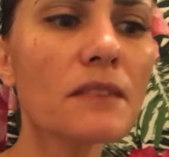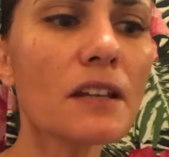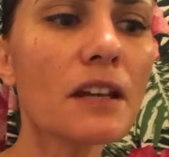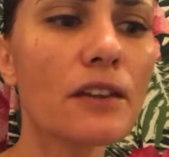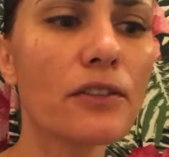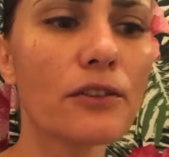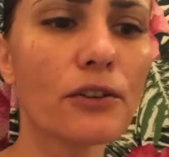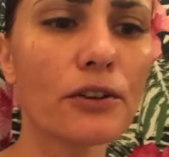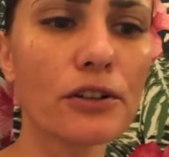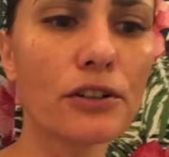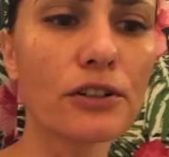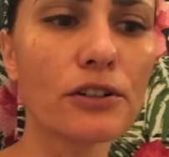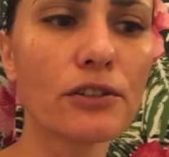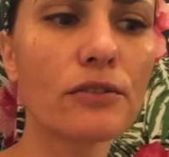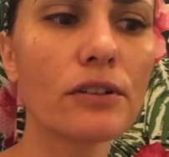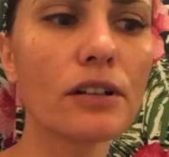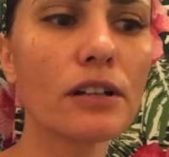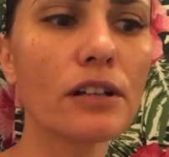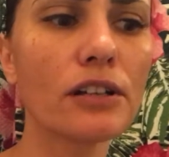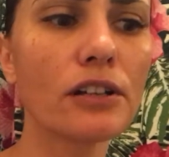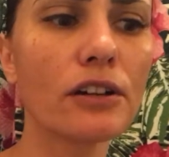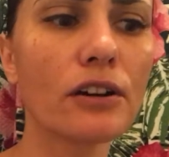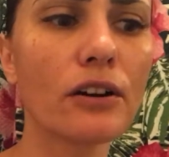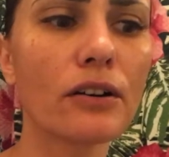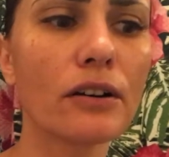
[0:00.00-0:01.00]
they're new
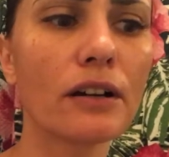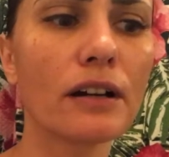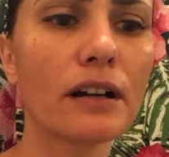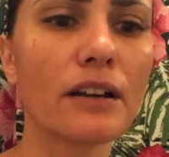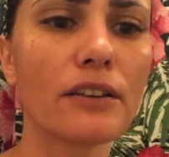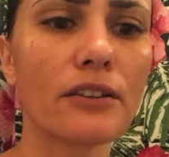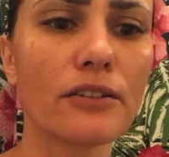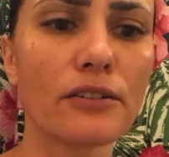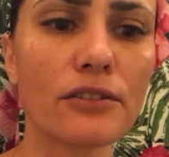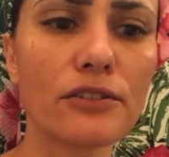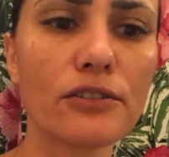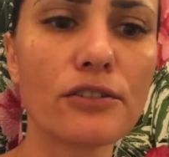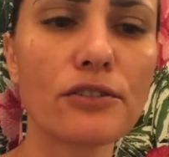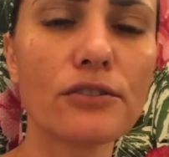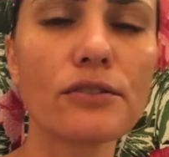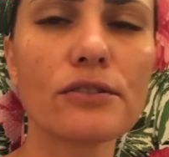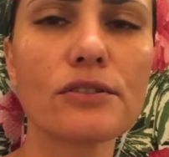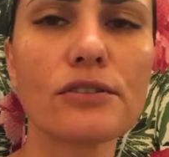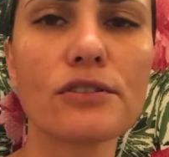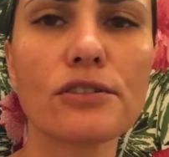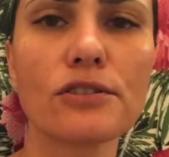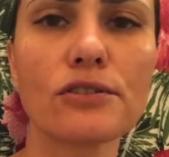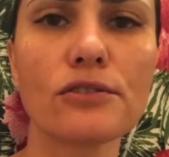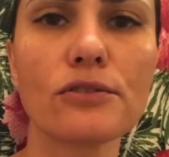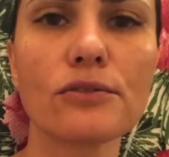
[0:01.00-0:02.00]
to yoga, they're new
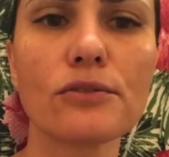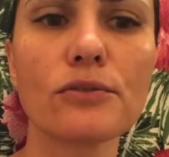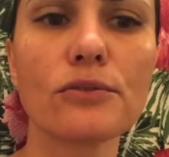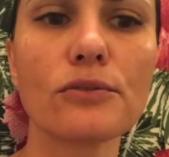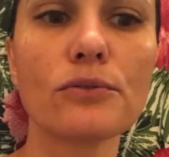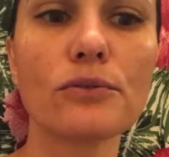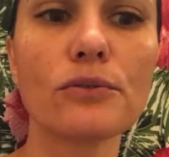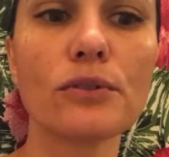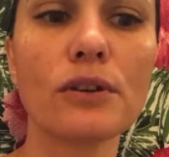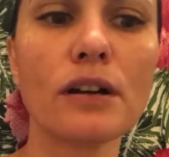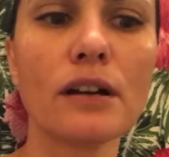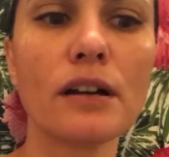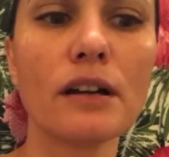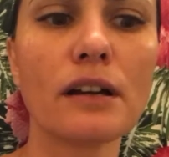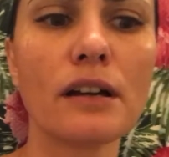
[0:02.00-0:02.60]
to